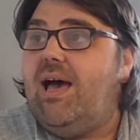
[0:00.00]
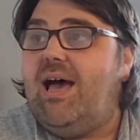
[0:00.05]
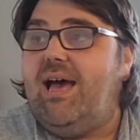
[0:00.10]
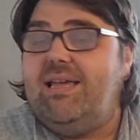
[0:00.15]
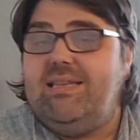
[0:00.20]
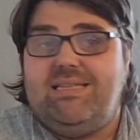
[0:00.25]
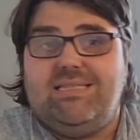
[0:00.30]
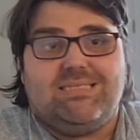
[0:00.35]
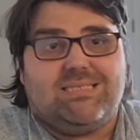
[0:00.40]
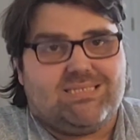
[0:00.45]

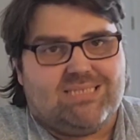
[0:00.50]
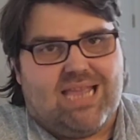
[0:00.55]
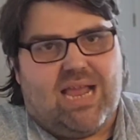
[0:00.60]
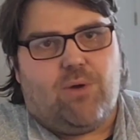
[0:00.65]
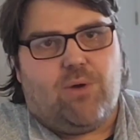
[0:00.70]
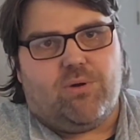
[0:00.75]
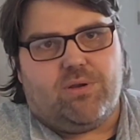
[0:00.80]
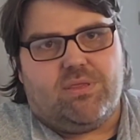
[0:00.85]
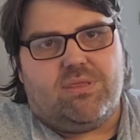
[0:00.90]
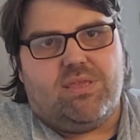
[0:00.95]
And it
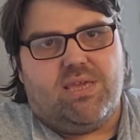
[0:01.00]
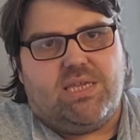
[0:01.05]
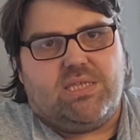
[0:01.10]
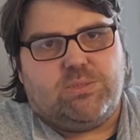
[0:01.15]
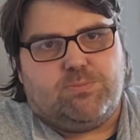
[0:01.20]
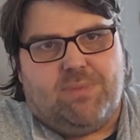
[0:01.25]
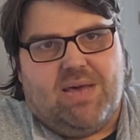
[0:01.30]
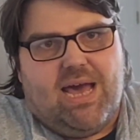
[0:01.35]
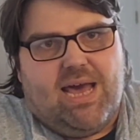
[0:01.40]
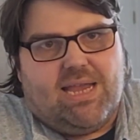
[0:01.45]
soured
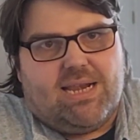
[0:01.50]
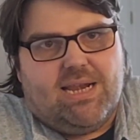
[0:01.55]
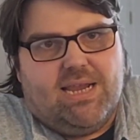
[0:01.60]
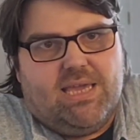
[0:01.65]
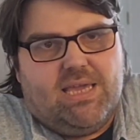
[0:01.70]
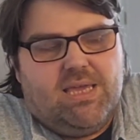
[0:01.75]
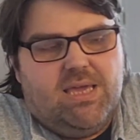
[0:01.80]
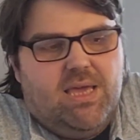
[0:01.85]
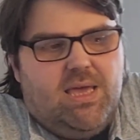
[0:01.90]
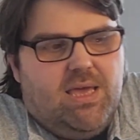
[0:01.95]
things
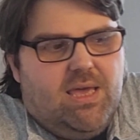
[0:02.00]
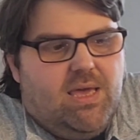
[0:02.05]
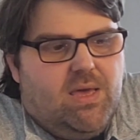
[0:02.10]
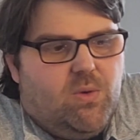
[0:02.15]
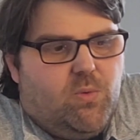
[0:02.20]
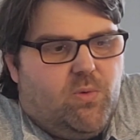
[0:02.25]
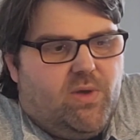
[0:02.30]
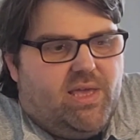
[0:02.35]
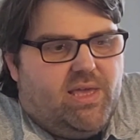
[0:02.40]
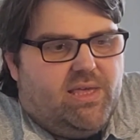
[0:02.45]
badly
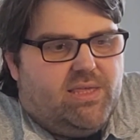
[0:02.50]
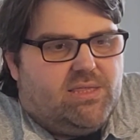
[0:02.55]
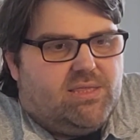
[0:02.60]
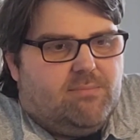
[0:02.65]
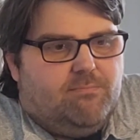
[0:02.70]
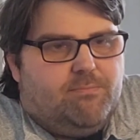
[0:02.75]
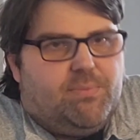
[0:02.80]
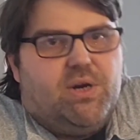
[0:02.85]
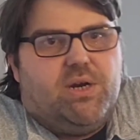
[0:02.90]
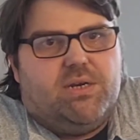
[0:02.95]

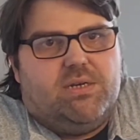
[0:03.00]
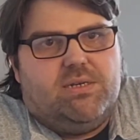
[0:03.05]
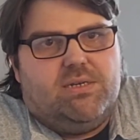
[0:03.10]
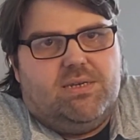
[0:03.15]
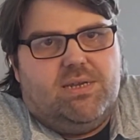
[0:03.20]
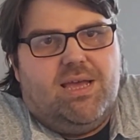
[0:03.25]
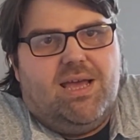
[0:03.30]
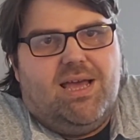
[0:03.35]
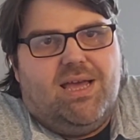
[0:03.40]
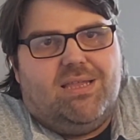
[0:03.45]
with
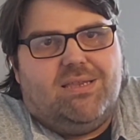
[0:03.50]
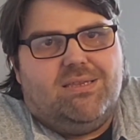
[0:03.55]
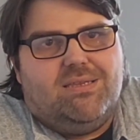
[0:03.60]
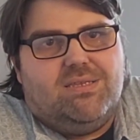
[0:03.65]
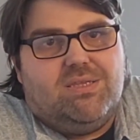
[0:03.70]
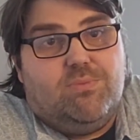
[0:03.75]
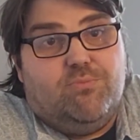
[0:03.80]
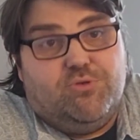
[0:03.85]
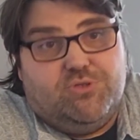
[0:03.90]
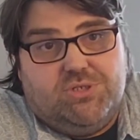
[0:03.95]
Burton
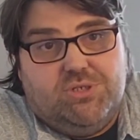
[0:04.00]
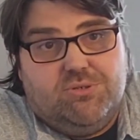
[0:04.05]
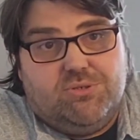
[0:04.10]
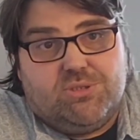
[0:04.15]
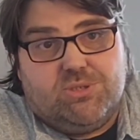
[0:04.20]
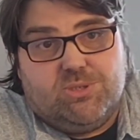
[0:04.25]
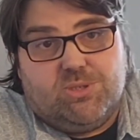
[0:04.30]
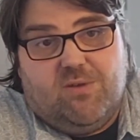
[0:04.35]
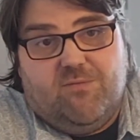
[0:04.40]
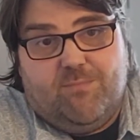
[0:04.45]
and the
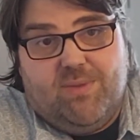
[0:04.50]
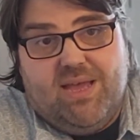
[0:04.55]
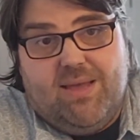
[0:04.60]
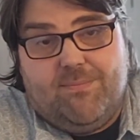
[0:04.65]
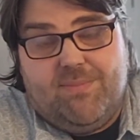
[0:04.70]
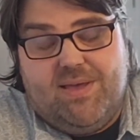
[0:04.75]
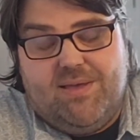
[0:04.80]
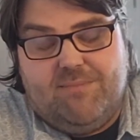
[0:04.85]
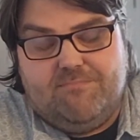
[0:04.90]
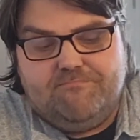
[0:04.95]
producers of
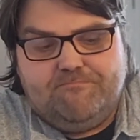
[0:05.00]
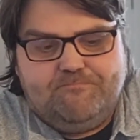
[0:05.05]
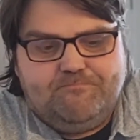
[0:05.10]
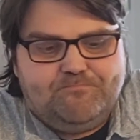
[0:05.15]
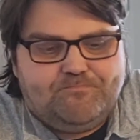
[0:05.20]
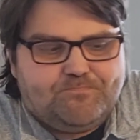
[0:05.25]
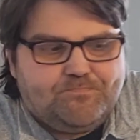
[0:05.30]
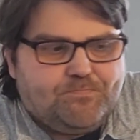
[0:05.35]
Batman.